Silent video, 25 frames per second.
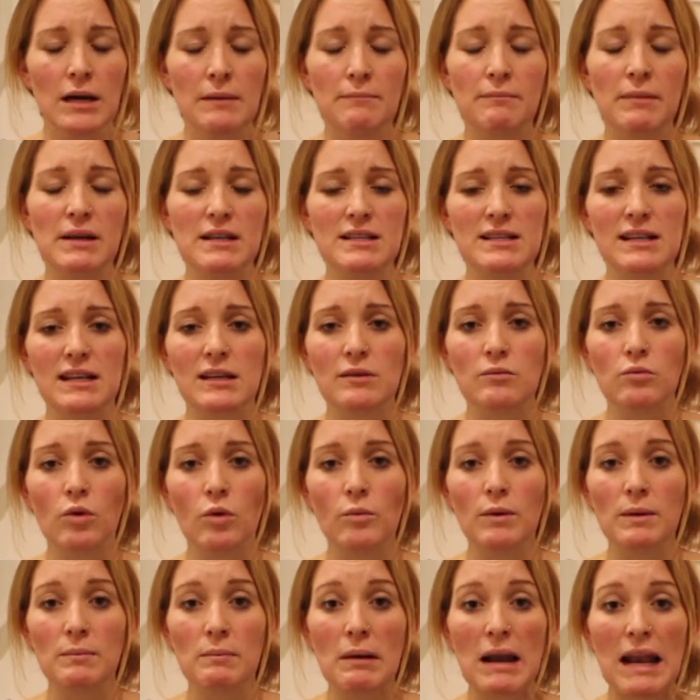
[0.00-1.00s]
basically what
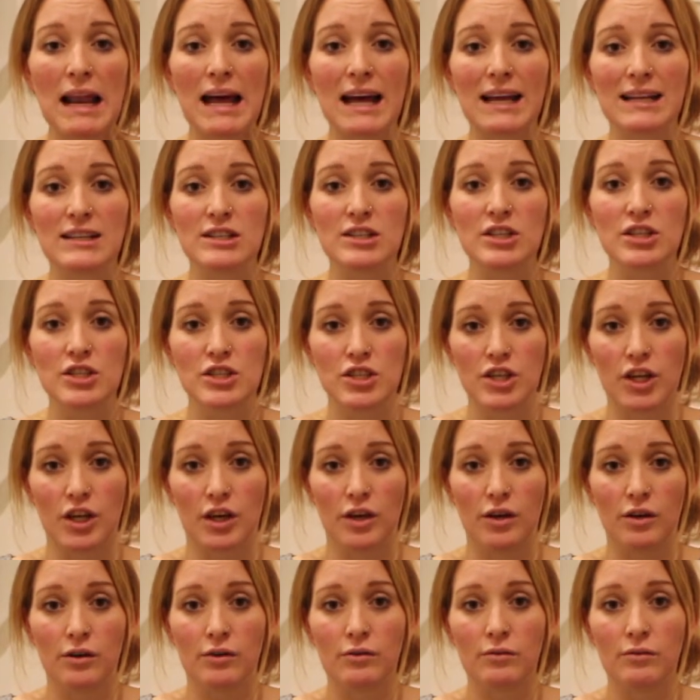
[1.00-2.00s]
we plan to
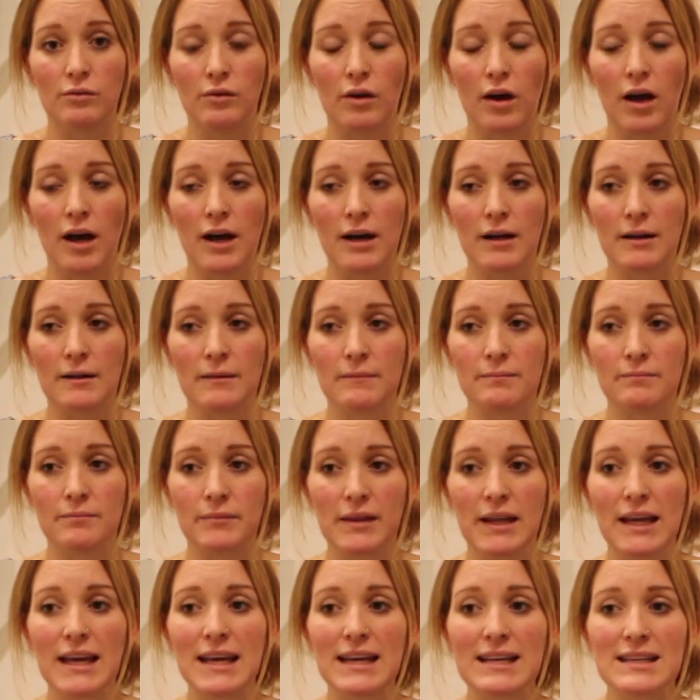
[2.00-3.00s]
do
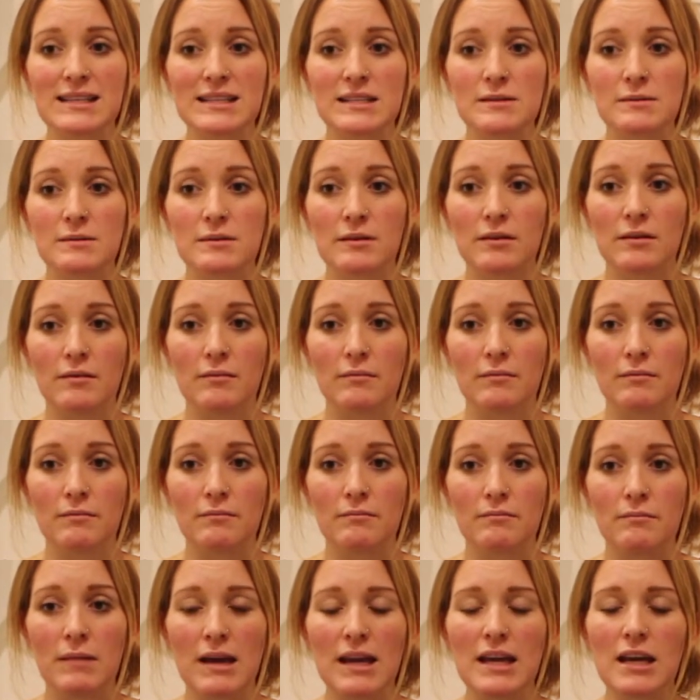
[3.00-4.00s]
is
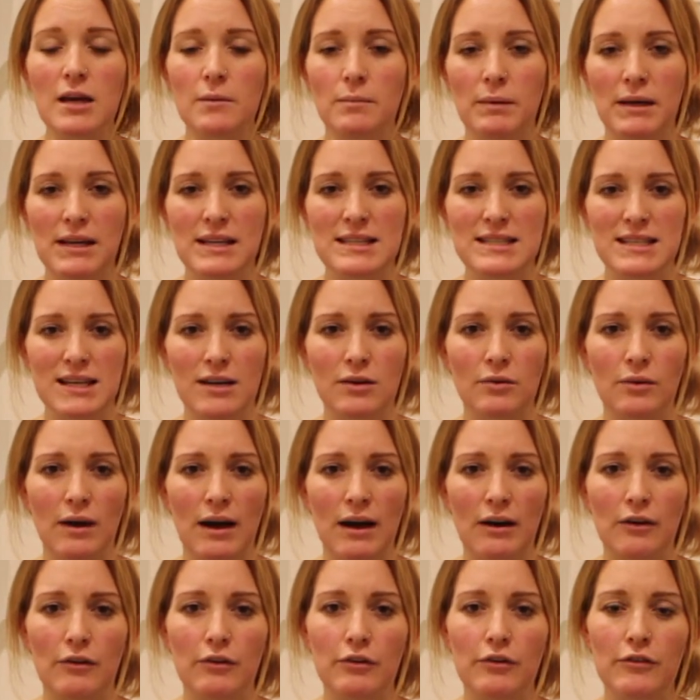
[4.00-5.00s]
make a bigger deal
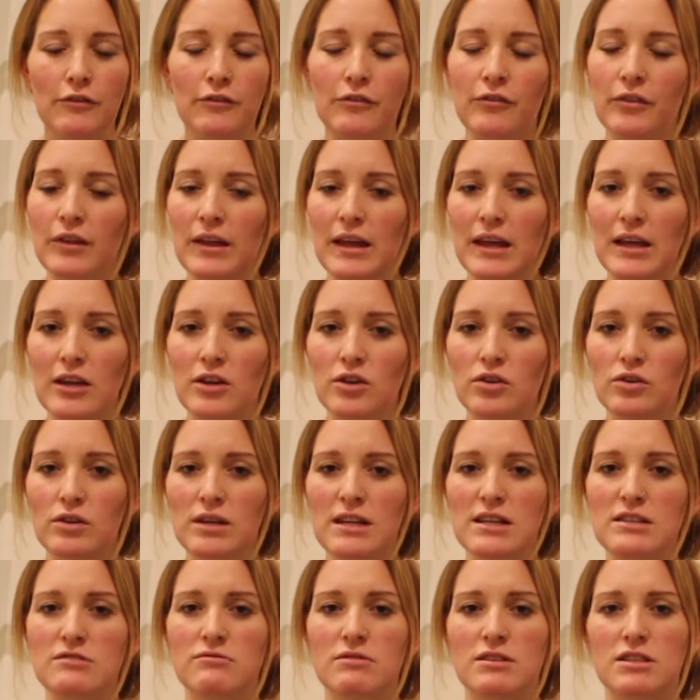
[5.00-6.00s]
out of the New
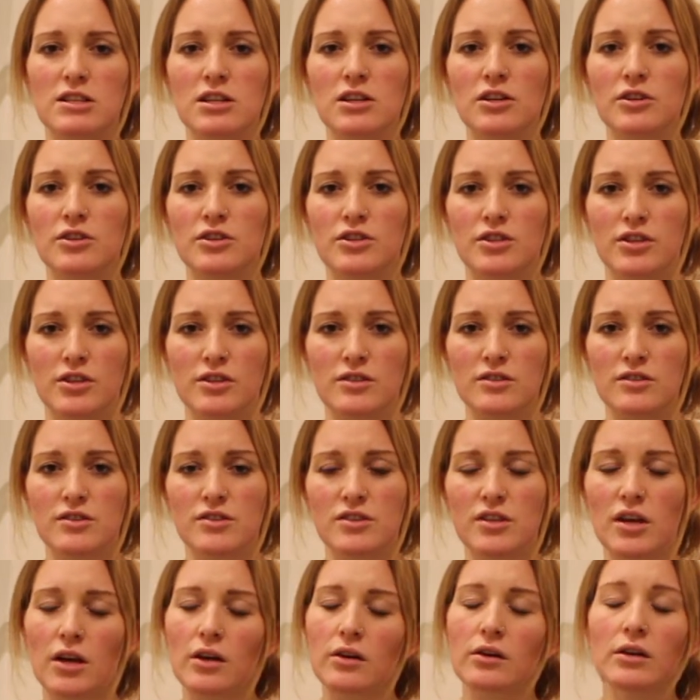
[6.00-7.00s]
Year's resolutions.
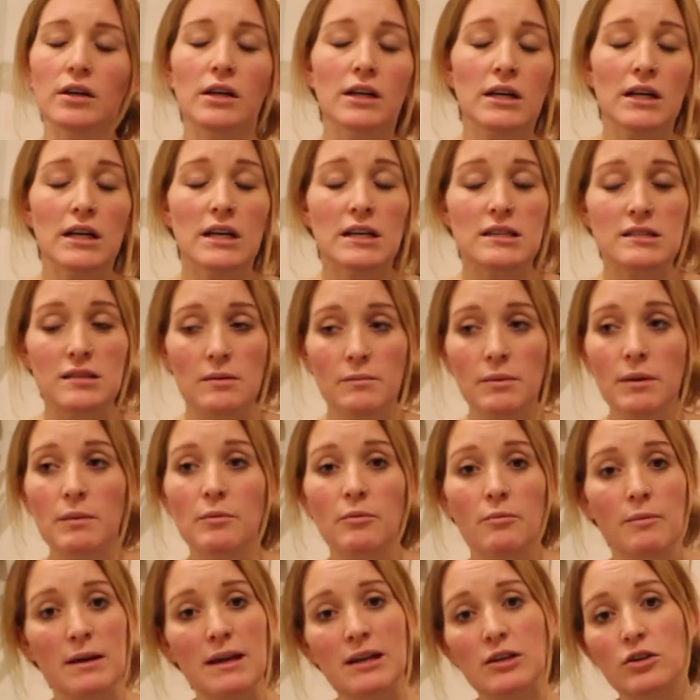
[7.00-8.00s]
So some
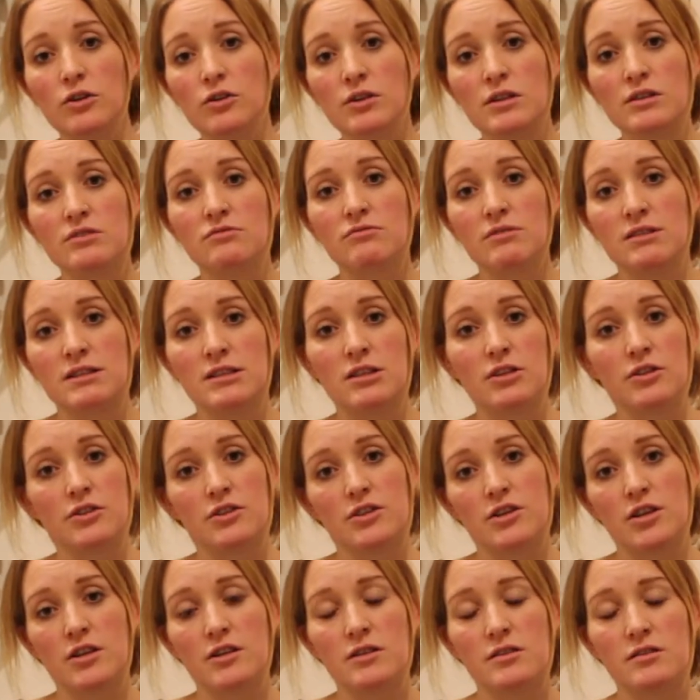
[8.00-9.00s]
people make New Year's
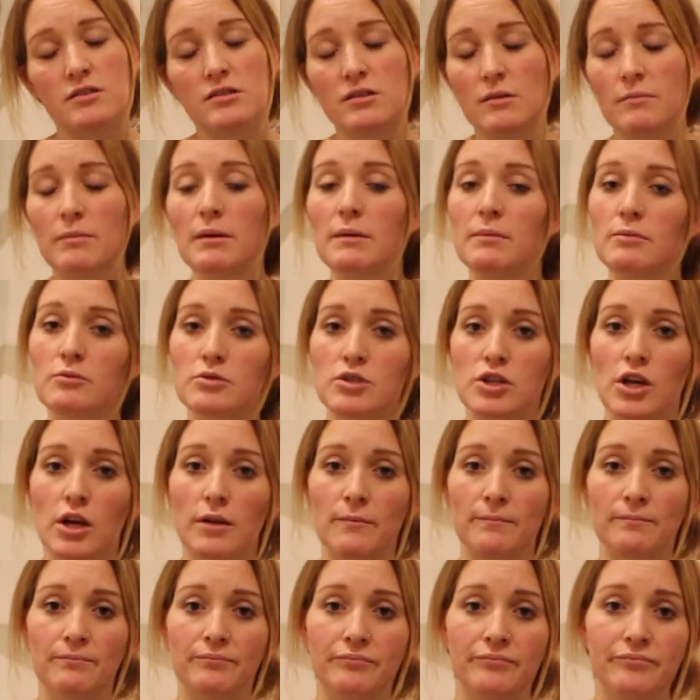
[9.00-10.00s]
resolutions, some people
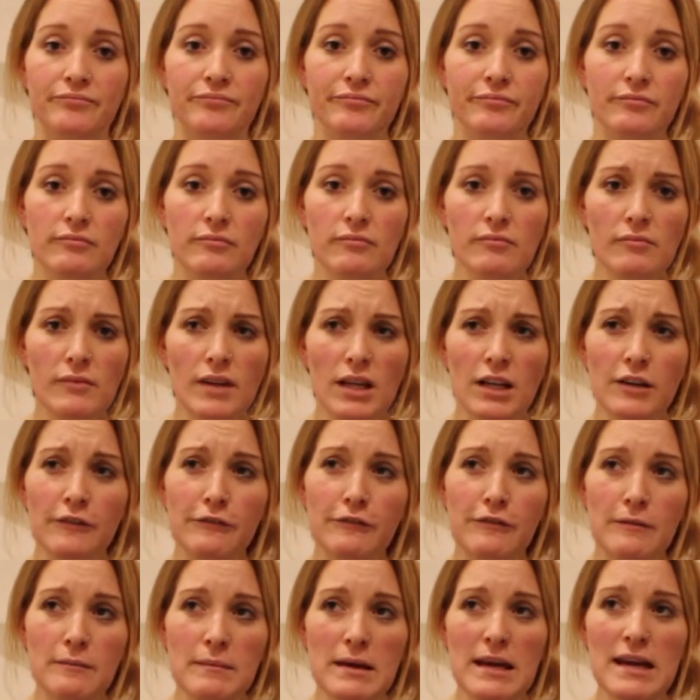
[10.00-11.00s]
don't.
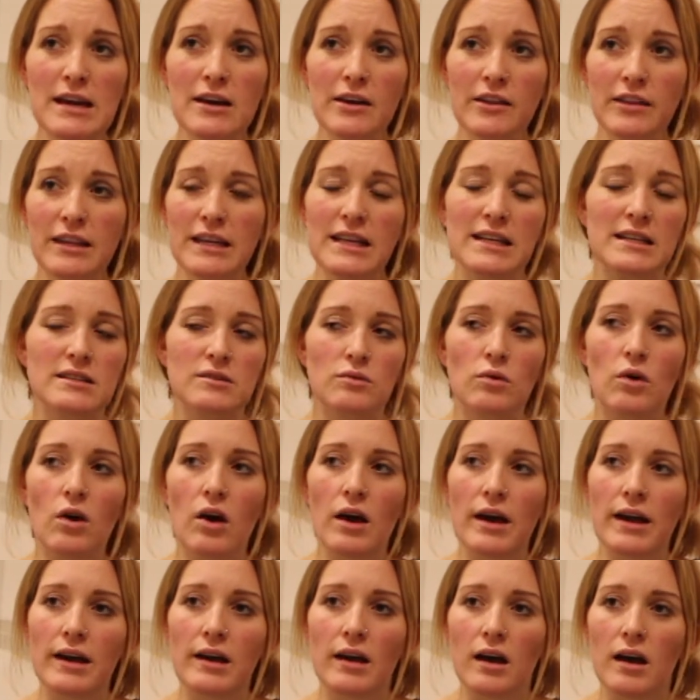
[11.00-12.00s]
For me, I think it's
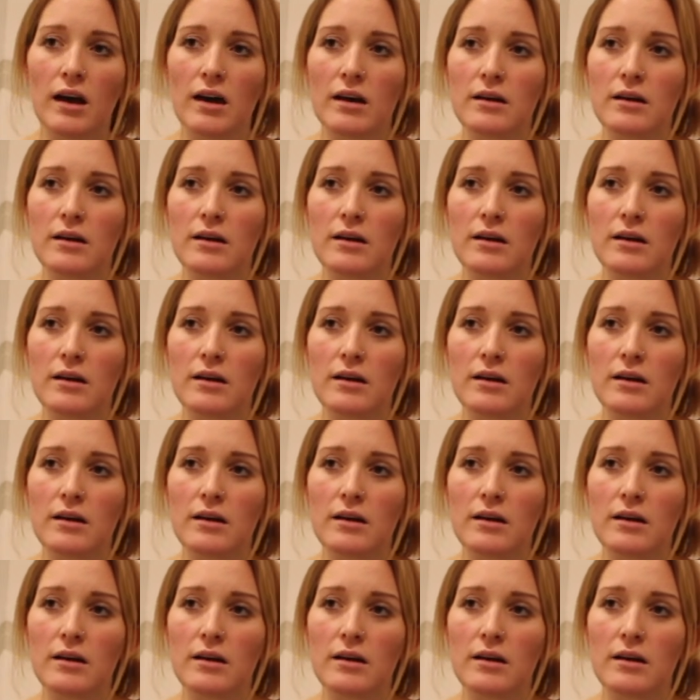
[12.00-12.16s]
quite